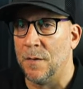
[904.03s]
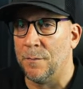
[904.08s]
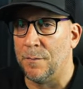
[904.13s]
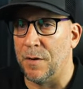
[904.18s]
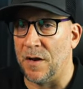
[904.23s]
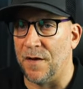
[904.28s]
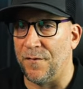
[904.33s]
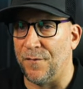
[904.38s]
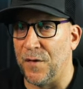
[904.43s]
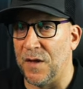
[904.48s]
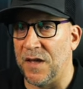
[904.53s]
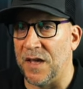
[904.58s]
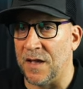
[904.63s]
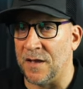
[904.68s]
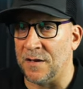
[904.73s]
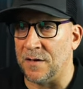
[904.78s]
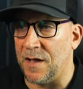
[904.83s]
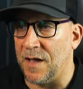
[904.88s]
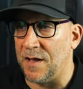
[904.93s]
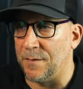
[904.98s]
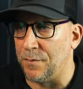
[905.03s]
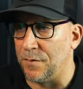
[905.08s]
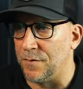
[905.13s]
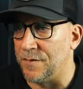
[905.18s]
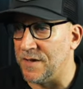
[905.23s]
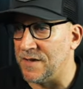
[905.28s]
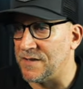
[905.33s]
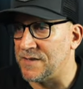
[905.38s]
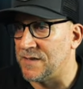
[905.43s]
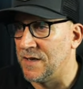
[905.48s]
But if we enable
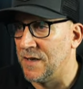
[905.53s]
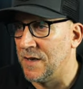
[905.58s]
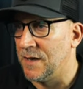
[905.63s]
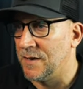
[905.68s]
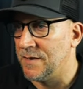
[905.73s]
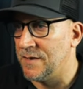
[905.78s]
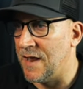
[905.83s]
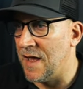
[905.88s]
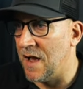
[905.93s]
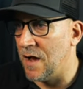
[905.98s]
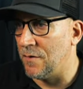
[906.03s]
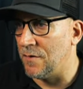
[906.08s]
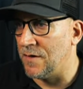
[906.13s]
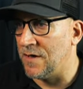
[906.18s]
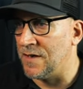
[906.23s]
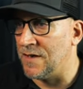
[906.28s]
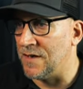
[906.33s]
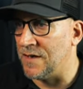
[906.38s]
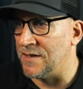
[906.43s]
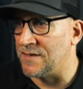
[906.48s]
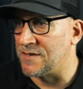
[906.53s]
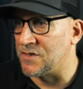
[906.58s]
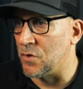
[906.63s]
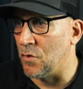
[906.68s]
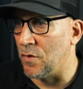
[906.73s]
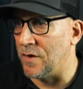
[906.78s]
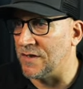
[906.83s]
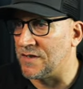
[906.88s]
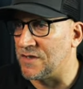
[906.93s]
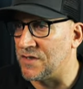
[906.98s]
this, now it is
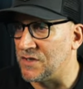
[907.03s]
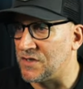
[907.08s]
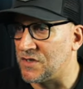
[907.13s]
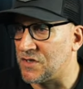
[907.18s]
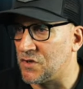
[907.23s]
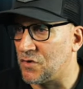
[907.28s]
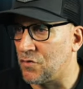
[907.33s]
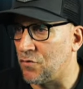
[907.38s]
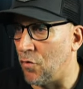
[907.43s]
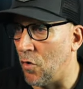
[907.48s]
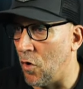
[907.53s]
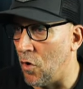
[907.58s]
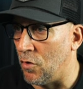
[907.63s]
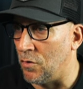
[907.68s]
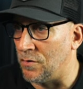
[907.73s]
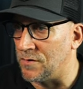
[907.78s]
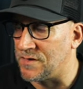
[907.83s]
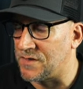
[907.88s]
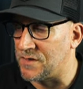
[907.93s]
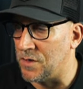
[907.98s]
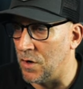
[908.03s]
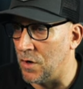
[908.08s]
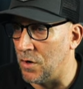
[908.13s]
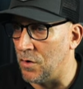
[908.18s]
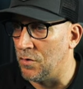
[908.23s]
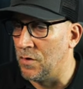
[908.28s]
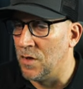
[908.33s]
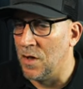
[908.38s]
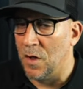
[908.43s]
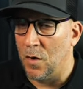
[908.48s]
going to scroll.
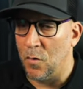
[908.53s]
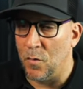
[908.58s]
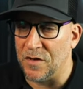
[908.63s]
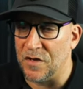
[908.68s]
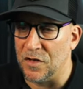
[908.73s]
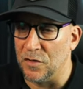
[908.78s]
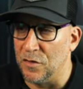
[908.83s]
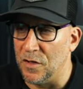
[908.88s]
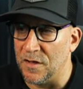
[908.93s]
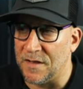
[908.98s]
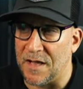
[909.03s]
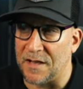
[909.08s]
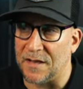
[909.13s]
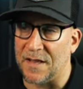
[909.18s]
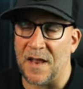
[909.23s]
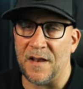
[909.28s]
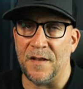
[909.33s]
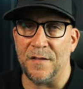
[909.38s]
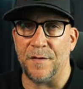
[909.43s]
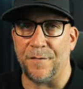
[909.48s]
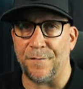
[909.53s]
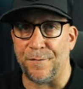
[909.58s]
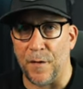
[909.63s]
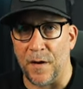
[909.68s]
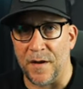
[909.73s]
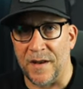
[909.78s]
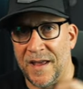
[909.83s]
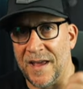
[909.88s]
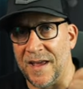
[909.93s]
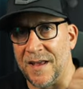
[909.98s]
So when you look at that in the
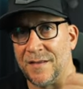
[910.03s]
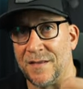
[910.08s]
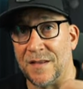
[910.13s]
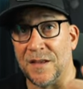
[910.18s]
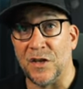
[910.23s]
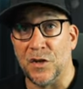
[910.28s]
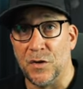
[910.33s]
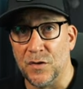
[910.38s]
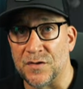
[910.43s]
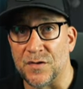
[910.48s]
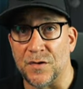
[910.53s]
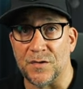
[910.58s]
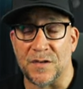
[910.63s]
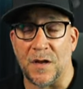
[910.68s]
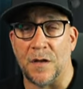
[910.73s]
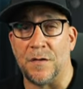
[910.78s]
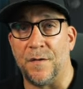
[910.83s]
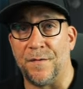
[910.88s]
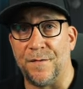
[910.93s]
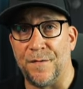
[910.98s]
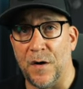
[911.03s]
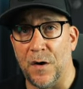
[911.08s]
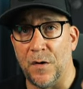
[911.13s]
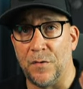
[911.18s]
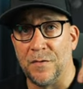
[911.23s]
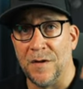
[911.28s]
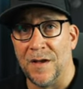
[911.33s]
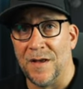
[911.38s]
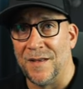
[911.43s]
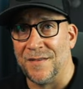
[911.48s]
front end, the users on their
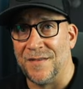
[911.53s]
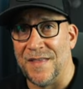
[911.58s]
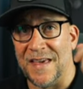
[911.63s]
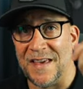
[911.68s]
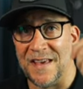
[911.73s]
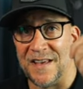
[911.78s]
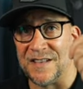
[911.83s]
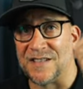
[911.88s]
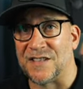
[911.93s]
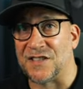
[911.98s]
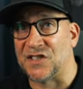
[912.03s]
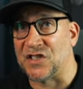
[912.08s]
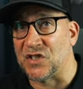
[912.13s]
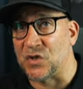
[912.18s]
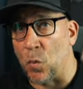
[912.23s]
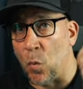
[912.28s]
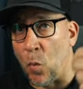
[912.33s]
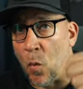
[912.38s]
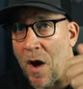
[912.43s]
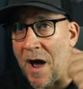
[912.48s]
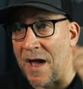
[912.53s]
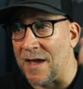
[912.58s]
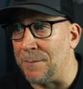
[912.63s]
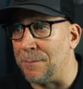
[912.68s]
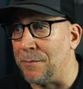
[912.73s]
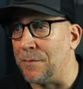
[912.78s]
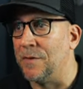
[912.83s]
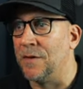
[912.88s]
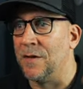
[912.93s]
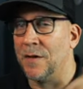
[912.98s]
phone, they could
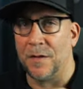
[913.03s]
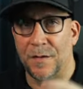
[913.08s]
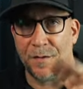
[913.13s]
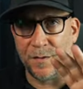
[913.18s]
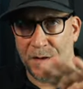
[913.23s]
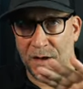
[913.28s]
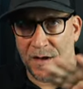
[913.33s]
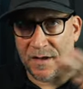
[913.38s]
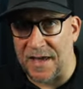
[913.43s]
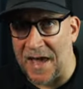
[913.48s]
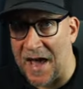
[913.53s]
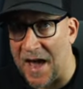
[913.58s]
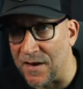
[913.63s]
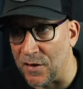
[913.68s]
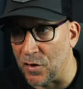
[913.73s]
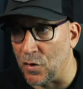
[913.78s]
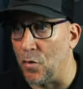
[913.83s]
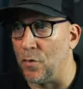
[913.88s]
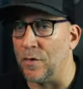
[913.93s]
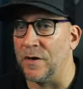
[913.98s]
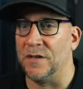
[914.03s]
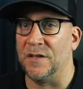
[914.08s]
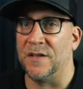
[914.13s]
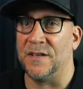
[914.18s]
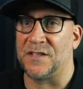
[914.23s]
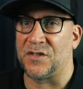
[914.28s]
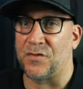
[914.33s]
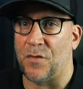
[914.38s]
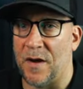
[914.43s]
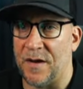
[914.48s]
swipe the category
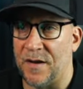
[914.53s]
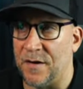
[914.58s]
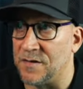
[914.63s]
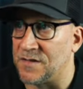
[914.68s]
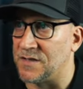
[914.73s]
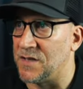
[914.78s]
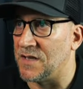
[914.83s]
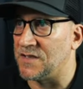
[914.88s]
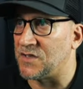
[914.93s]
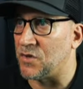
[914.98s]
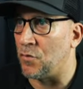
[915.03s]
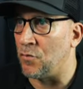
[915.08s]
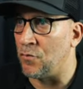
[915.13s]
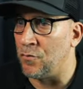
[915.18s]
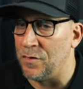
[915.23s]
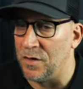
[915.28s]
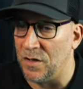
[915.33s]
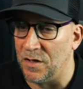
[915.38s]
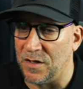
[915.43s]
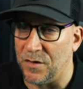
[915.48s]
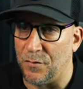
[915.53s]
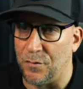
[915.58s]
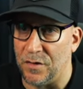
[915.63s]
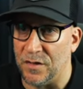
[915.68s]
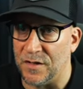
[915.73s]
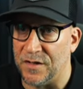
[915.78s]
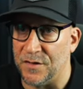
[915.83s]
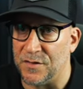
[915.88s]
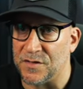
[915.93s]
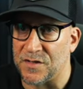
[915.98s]
list right here. So that's really,
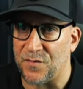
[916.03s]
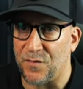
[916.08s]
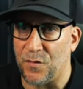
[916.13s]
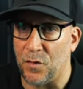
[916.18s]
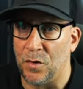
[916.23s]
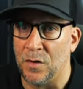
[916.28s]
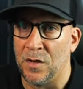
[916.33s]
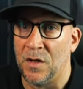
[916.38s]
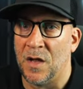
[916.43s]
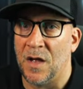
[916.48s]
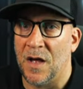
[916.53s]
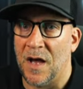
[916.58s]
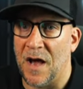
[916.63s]
really useful.